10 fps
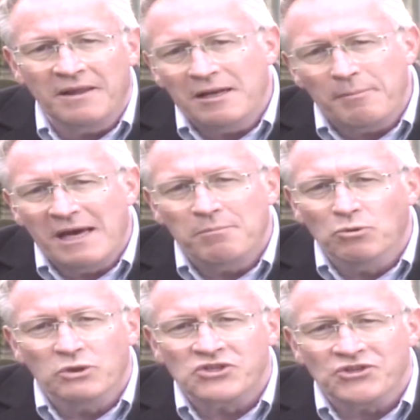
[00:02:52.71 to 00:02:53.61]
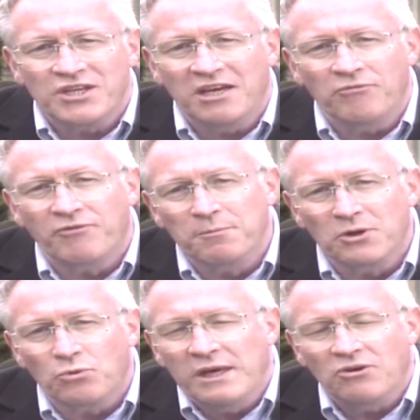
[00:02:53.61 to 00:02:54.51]
That Bible wasn't taken
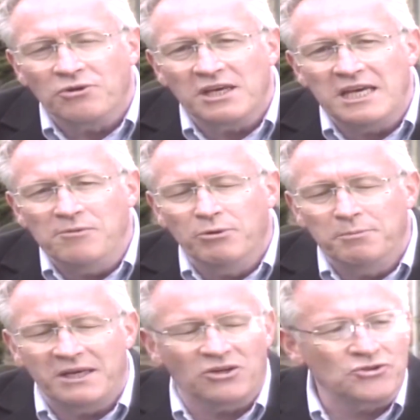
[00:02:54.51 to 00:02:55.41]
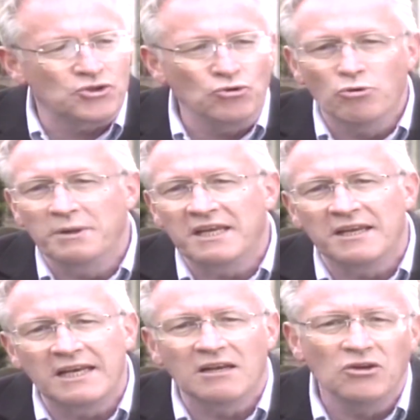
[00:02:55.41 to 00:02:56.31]
from the Greek or the Hebrew because nobody
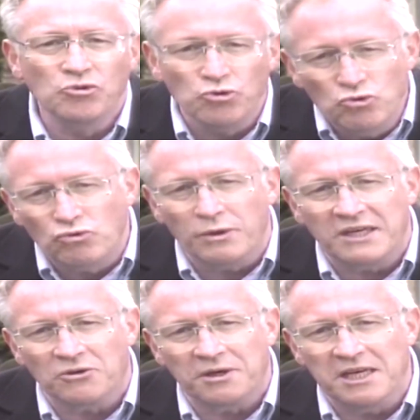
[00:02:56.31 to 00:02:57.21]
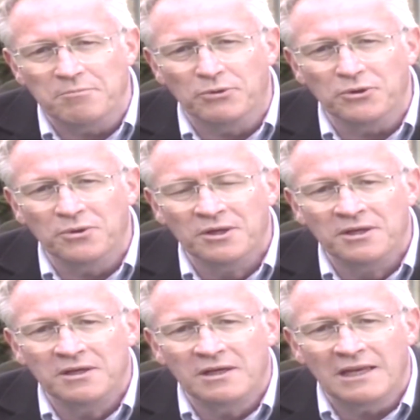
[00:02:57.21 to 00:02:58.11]
in England knew Greek or Hebrew.
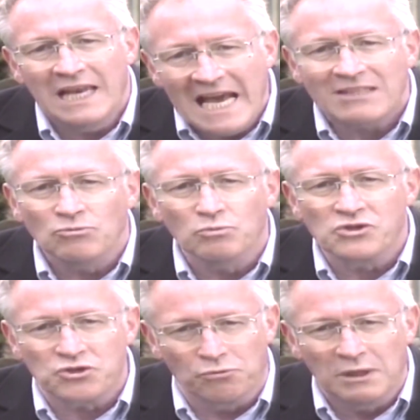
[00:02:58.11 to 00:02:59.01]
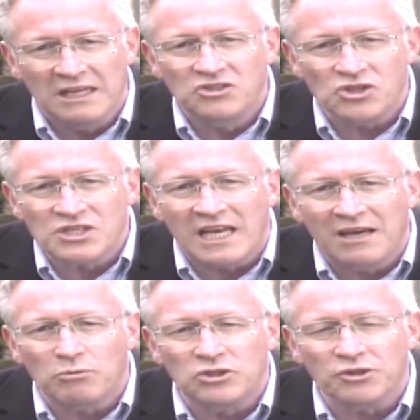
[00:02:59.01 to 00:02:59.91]
Latin was the religious
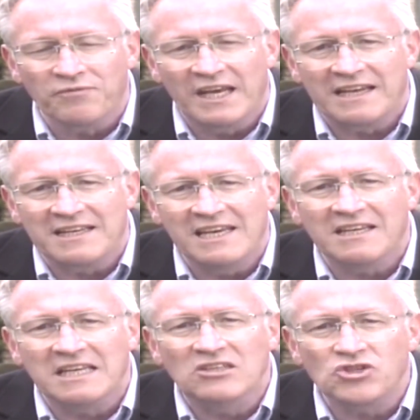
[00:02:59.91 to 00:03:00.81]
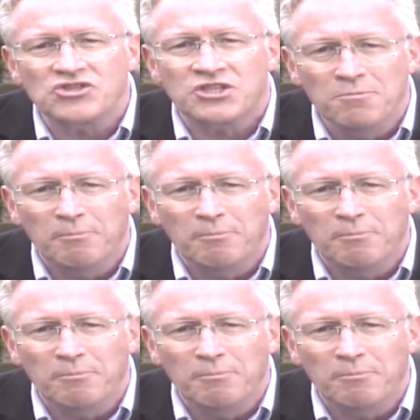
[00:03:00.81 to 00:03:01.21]
language of that day, and he just